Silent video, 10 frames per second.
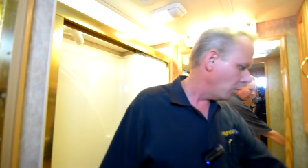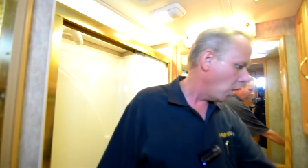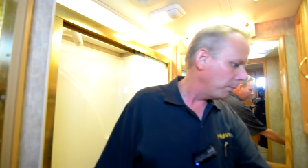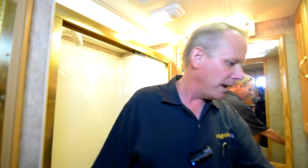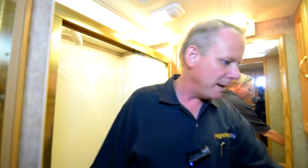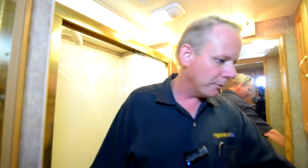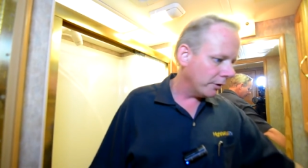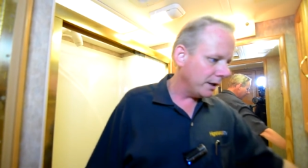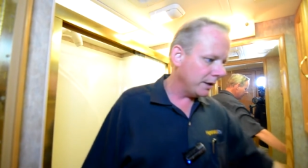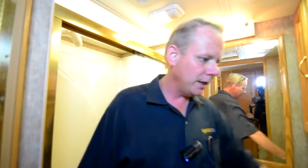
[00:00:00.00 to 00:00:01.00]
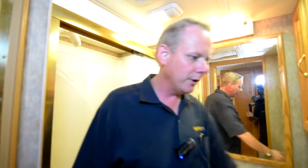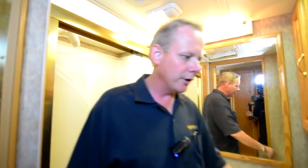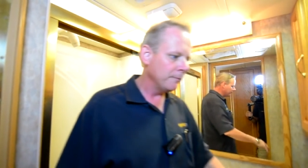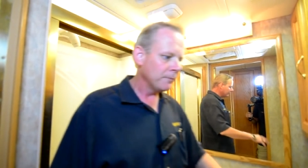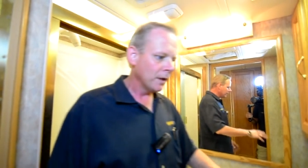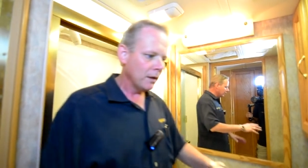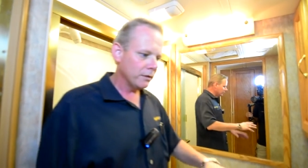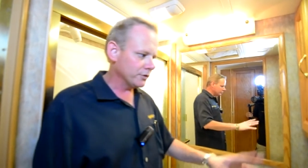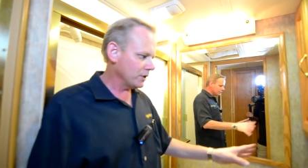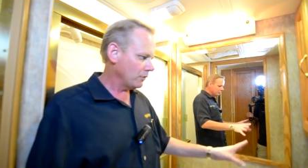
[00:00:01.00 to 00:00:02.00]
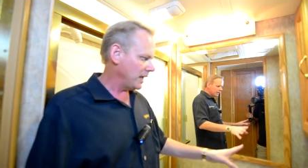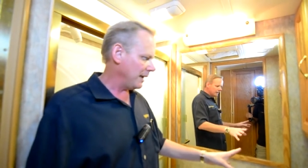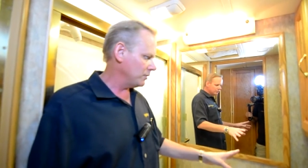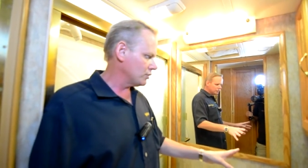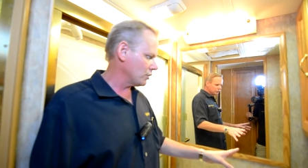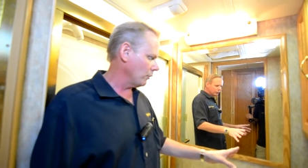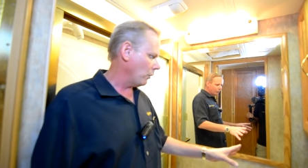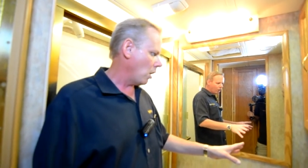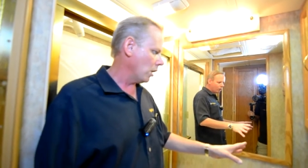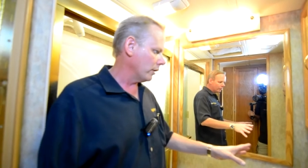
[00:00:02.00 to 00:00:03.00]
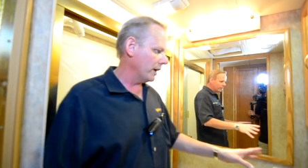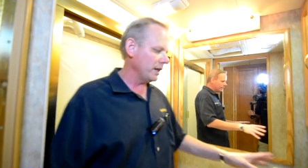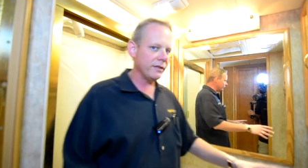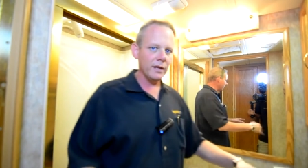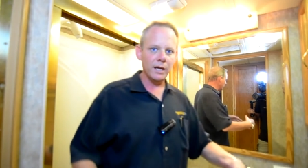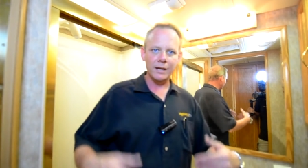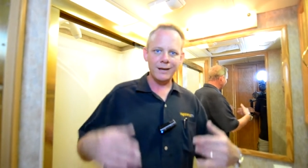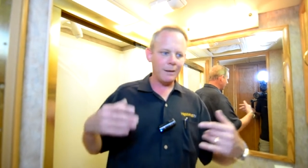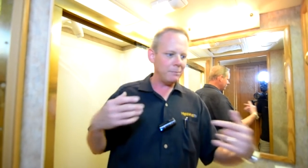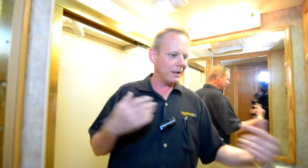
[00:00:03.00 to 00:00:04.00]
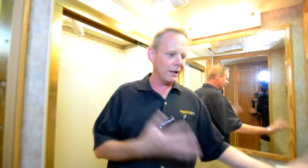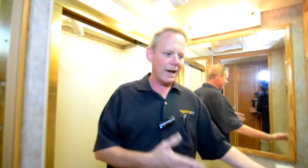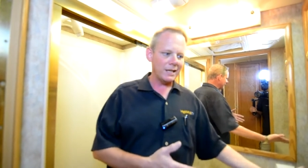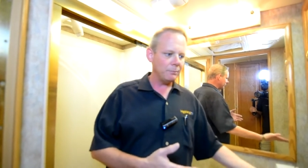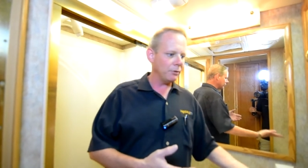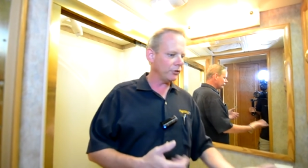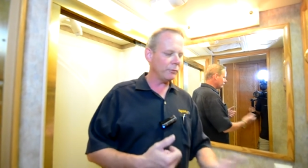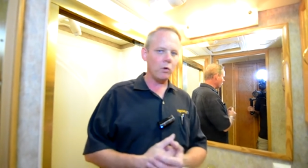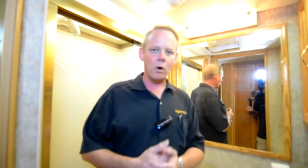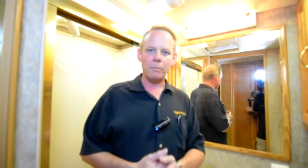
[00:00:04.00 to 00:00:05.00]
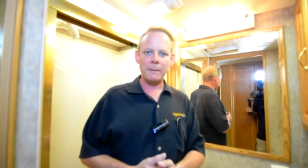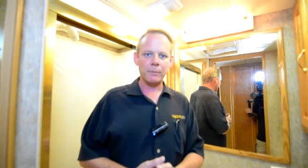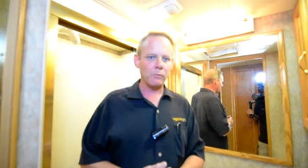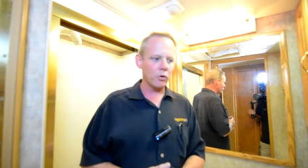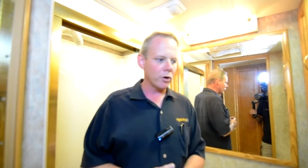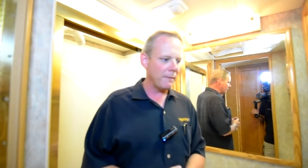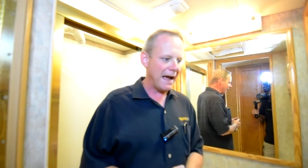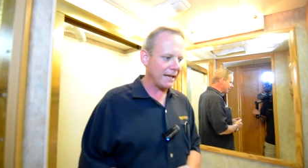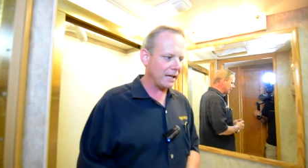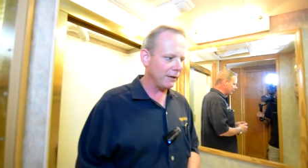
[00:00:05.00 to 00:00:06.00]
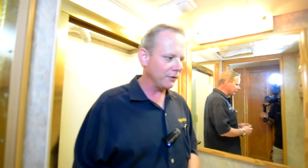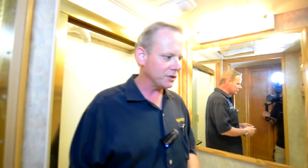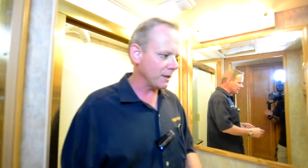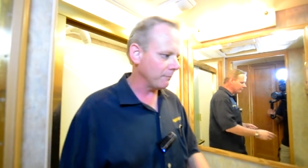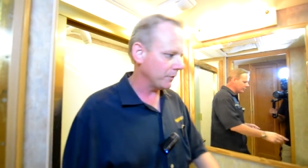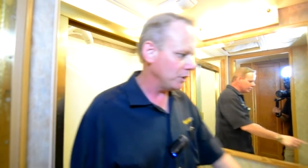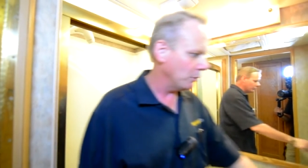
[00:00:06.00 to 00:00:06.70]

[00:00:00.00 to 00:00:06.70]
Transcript: wallpaper in here. There's no damage to the wall or anything. I'd be glad to put some wallpaper border back in if it's something